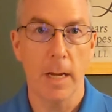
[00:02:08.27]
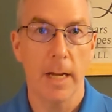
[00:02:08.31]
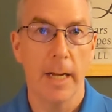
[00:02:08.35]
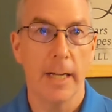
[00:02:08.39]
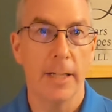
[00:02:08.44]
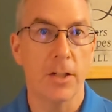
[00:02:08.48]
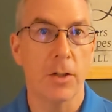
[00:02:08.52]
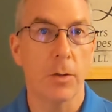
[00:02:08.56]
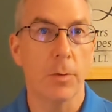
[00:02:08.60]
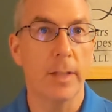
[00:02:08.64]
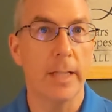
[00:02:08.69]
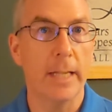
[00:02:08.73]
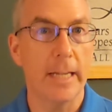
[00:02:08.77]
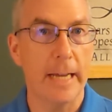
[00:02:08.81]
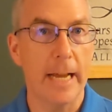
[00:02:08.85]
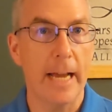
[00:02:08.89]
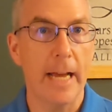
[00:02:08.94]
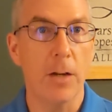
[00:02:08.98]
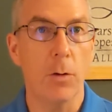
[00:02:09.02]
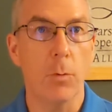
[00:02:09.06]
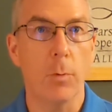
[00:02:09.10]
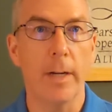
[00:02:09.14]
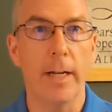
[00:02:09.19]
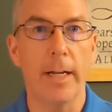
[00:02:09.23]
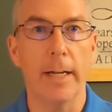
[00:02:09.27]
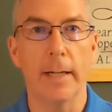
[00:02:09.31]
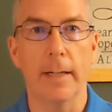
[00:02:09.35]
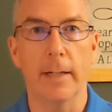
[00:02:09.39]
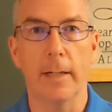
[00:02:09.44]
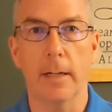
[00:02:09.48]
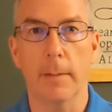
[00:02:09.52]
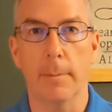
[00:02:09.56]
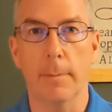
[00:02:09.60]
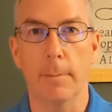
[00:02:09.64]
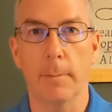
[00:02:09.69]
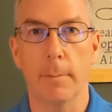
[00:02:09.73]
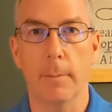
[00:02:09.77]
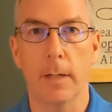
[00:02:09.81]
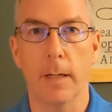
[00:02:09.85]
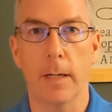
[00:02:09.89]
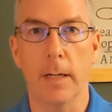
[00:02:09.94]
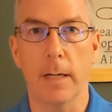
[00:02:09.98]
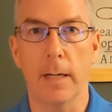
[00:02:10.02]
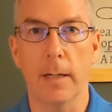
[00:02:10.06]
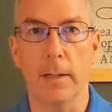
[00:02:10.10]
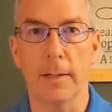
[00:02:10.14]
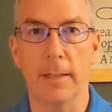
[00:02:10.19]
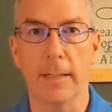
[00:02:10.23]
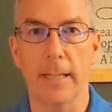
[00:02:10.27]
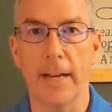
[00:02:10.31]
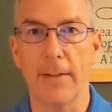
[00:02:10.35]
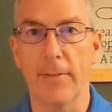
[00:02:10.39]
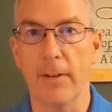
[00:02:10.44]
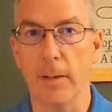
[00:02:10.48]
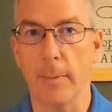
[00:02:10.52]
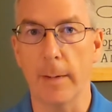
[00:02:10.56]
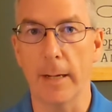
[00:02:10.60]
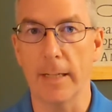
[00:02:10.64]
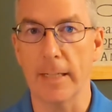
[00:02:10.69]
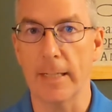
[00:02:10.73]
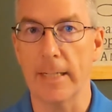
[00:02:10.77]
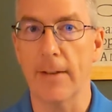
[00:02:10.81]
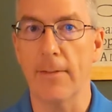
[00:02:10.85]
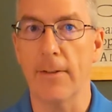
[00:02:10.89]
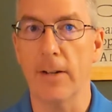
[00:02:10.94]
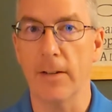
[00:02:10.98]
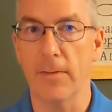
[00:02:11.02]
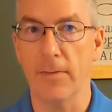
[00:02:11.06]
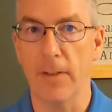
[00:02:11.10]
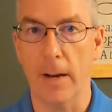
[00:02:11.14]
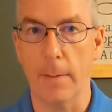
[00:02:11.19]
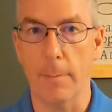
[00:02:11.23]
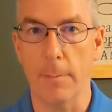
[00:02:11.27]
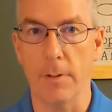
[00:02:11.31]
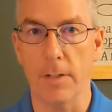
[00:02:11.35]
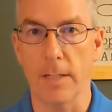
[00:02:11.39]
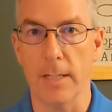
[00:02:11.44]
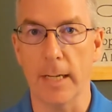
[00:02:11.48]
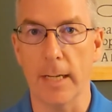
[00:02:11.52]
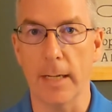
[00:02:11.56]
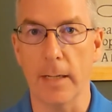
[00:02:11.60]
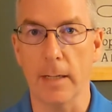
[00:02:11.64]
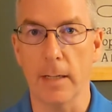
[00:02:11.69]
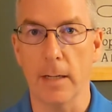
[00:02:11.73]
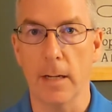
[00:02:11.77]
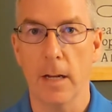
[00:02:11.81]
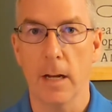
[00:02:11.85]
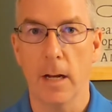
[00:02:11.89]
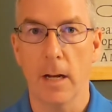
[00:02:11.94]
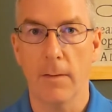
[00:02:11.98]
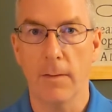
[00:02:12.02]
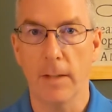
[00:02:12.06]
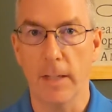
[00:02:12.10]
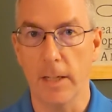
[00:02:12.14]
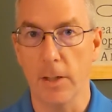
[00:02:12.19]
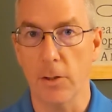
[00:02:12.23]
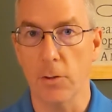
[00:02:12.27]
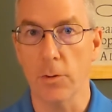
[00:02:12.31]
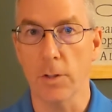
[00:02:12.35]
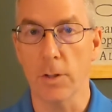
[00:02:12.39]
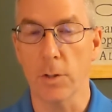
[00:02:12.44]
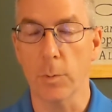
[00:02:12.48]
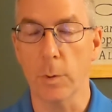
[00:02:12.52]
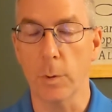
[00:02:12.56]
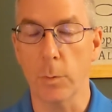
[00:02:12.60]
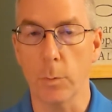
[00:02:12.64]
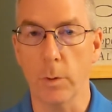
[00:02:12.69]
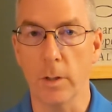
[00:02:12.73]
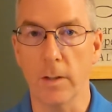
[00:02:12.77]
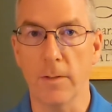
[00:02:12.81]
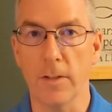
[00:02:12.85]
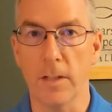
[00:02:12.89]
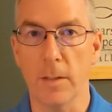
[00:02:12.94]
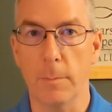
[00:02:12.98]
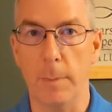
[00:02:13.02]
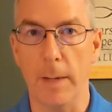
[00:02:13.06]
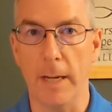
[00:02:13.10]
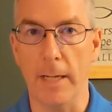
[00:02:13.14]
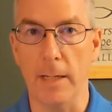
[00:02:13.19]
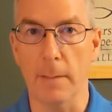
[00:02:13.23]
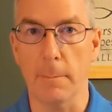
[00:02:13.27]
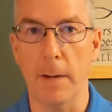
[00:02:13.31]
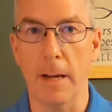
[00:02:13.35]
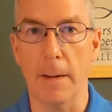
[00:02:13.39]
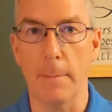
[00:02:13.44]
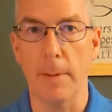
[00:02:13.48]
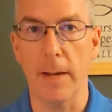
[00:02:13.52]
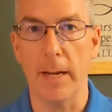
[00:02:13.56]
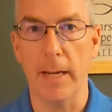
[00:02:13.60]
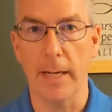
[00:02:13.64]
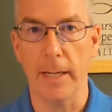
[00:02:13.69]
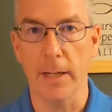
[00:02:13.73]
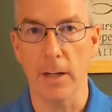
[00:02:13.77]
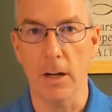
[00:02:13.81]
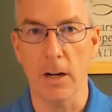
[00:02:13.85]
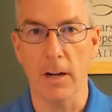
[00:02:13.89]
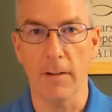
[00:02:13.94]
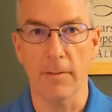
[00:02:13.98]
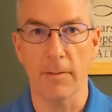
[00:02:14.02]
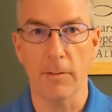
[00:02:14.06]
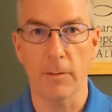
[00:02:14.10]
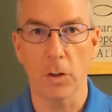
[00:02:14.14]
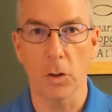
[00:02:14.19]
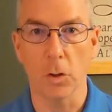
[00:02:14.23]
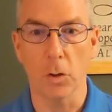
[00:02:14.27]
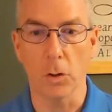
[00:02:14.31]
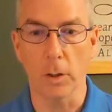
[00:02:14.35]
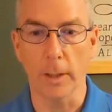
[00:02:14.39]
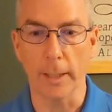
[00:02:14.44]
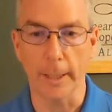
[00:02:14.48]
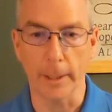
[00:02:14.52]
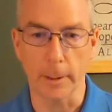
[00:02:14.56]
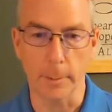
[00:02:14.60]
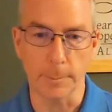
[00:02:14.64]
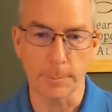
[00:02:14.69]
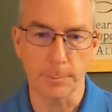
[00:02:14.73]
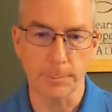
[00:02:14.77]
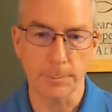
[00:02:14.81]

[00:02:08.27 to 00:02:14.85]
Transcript: And so in the end, we ended up saving about 75% of the interest we would have spent by paying it off earlier.